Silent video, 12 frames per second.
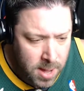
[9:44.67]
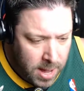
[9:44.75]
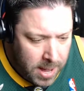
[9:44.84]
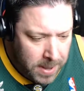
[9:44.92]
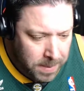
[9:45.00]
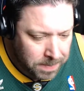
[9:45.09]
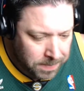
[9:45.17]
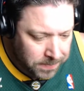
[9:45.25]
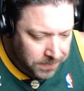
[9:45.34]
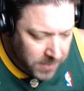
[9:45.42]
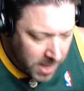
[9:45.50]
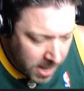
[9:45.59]

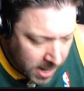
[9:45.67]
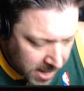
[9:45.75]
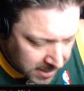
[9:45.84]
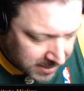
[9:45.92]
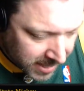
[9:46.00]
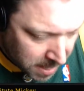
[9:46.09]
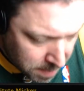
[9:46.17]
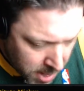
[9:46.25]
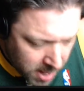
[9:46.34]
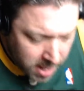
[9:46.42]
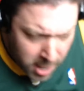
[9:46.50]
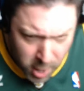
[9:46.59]
And send them
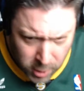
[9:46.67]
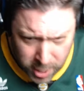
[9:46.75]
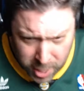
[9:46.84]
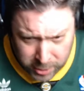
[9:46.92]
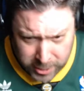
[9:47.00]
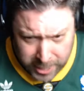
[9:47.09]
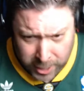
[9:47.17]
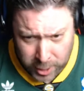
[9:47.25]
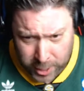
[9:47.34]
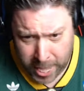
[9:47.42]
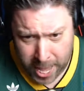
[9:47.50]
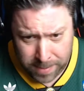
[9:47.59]
in, and I'll take a
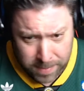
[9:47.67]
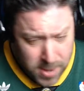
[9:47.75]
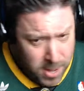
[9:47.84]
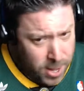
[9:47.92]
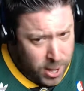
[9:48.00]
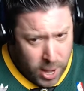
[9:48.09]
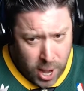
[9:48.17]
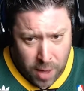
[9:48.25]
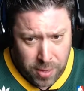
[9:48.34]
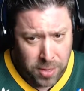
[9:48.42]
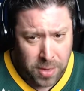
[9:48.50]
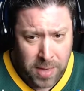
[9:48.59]
look at them.
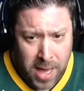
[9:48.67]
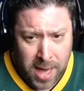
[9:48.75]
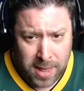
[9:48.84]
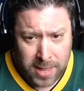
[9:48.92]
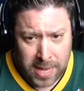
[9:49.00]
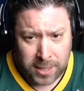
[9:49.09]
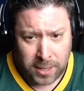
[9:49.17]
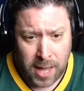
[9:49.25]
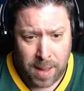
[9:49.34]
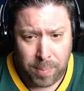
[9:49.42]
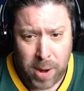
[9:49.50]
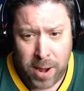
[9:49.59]
Other than that, thanks a
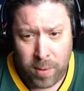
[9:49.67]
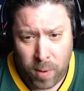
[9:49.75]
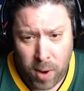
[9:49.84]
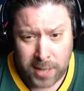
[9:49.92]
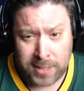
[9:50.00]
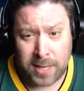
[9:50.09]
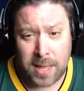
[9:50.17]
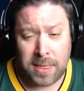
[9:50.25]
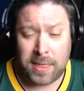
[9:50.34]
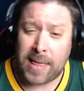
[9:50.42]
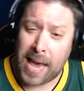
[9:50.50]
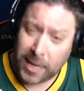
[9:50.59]
lot, Brandon Ross.
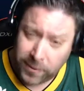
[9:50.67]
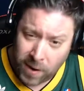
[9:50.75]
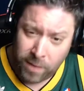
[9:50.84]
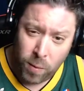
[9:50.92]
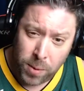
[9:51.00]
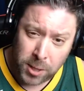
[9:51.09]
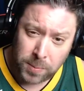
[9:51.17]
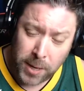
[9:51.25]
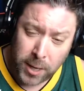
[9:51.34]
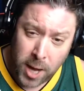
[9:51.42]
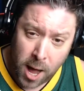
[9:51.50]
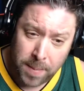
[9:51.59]
thanks for everyone that's
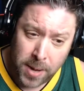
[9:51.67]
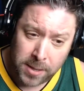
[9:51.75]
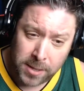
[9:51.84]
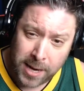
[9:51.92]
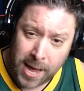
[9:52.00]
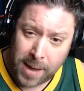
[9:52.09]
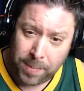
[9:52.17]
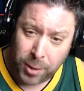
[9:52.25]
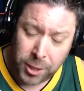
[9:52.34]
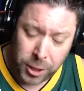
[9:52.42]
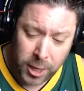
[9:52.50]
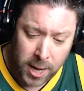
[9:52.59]
been commenting. I
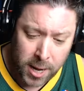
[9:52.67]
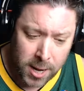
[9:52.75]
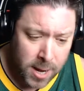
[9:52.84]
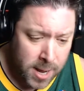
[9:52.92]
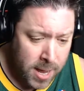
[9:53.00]
appreciate it.